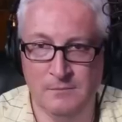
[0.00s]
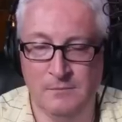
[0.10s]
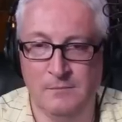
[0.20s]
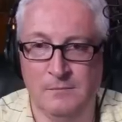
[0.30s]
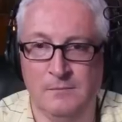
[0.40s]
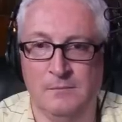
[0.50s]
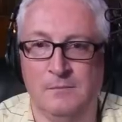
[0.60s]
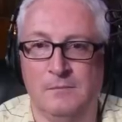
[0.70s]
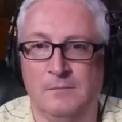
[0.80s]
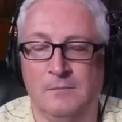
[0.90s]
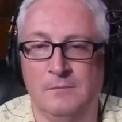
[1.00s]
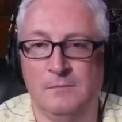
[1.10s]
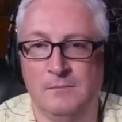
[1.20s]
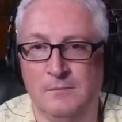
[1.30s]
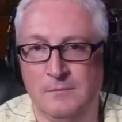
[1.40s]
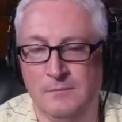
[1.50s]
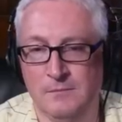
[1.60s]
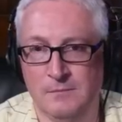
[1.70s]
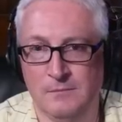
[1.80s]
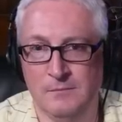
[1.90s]

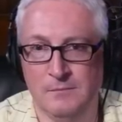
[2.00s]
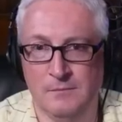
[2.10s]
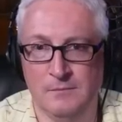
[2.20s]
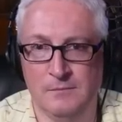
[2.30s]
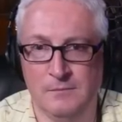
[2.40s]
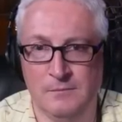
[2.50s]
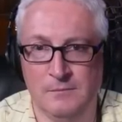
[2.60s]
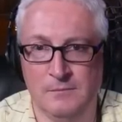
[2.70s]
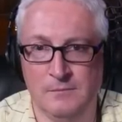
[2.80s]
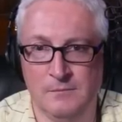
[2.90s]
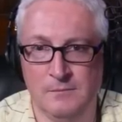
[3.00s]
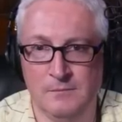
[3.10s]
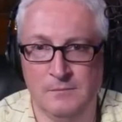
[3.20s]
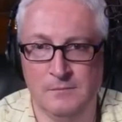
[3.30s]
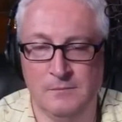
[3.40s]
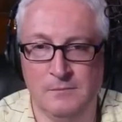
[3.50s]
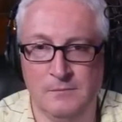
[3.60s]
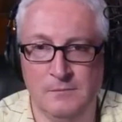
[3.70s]
The person shown says nothing.